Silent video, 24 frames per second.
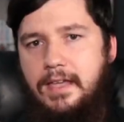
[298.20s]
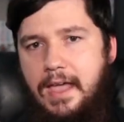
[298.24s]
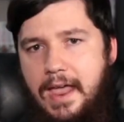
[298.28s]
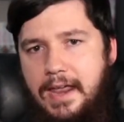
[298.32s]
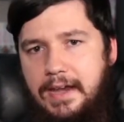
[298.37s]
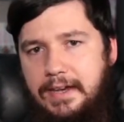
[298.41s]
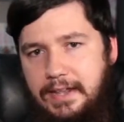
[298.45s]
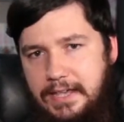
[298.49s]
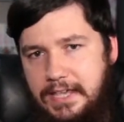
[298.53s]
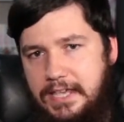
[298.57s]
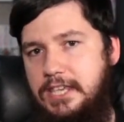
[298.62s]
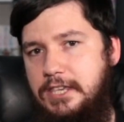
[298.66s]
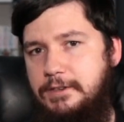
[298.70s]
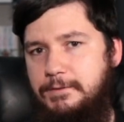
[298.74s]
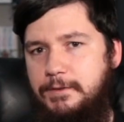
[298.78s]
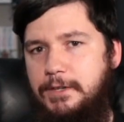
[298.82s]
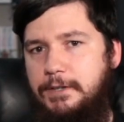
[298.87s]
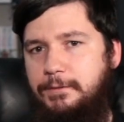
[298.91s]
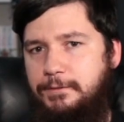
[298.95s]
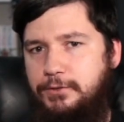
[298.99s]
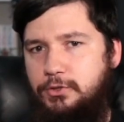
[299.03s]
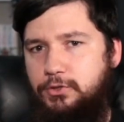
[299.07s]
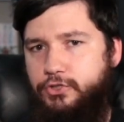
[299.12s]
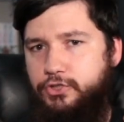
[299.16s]
And even
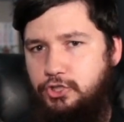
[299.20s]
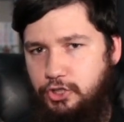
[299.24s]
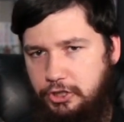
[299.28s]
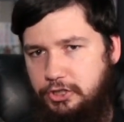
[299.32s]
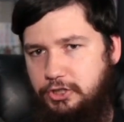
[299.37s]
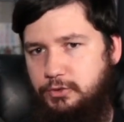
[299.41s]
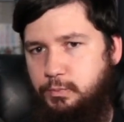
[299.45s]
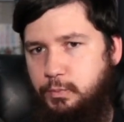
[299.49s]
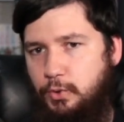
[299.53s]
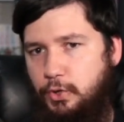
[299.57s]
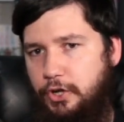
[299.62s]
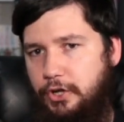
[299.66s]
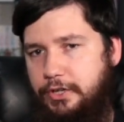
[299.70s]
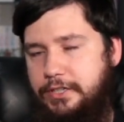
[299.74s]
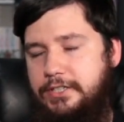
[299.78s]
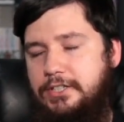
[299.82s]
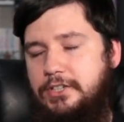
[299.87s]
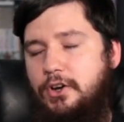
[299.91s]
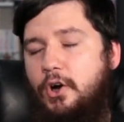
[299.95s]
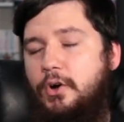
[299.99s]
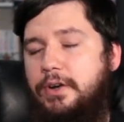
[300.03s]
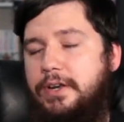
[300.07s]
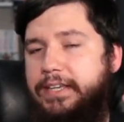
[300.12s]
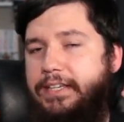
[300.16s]
if you're just working
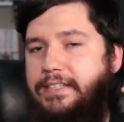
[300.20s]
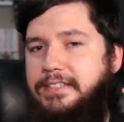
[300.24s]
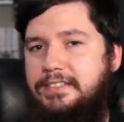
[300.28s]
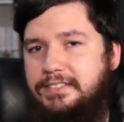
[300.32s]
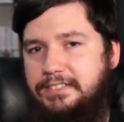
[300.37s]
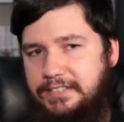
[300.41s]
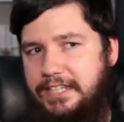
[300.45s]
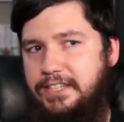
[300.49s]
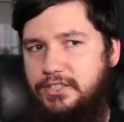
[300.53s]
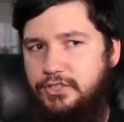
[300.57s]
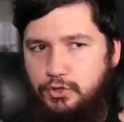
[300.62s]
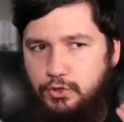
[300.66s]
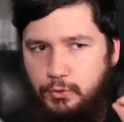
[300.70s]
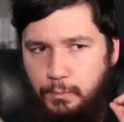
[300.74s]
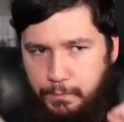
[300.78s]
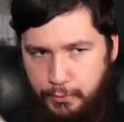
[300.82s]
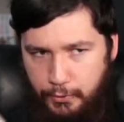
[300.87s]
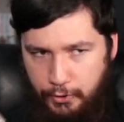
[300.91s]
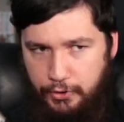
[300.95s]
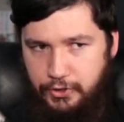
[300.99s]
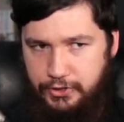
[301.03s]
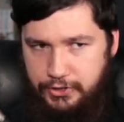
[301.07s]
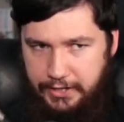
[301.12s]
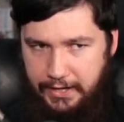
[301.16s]
on a single
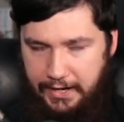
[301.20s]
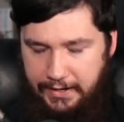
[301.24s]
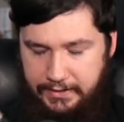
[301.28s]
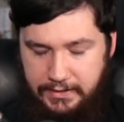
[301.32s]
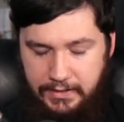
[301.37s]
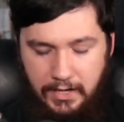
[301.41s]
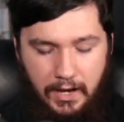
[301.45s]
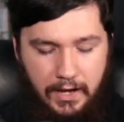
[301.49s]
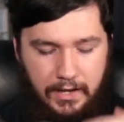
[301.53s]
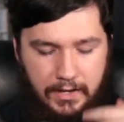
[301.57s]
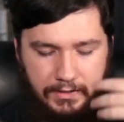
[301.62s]
project,